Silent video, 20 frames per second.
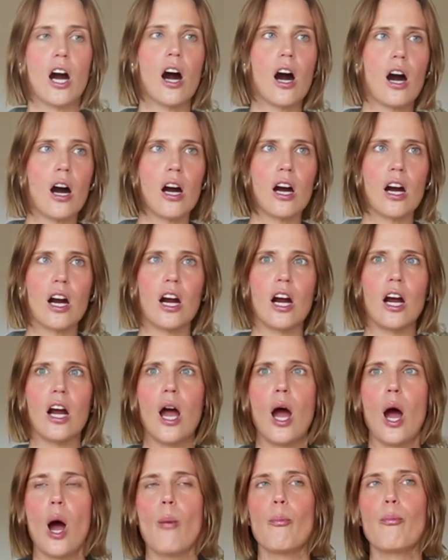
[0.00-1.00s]

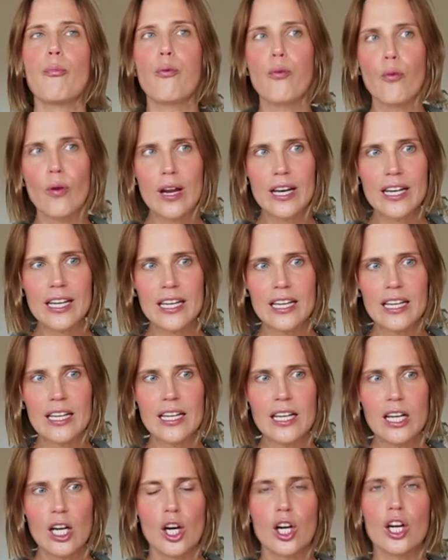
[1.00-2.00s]
are
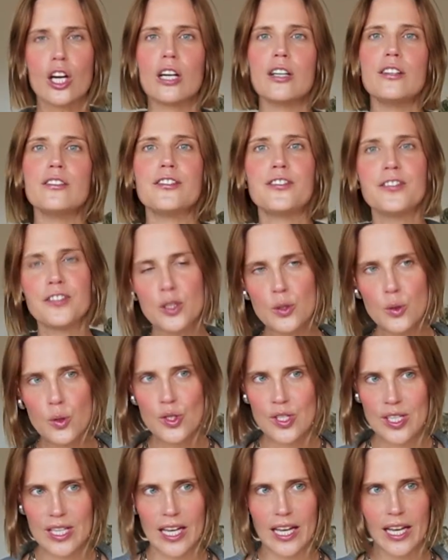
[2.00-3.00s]
pretty
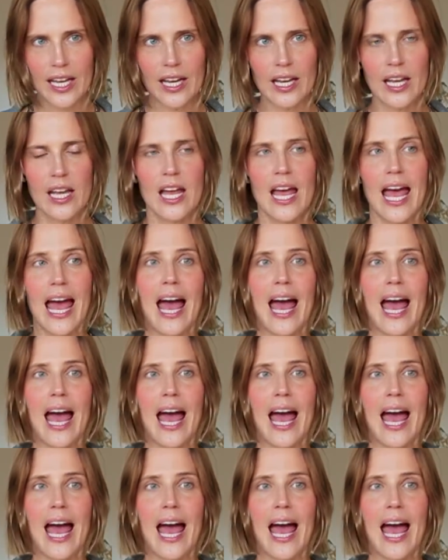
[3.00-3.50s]
confusing.